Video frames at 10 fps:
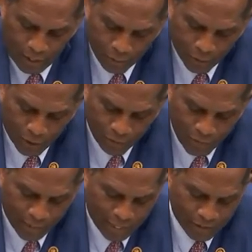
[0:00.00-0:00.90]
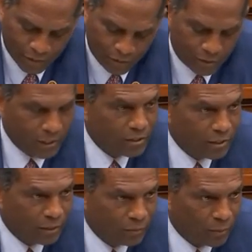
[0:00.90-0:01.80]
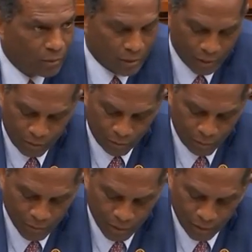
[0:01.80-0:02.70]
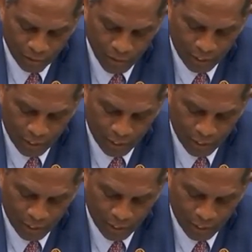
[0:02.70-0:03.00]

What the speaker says: and more convenient access to DC representatives.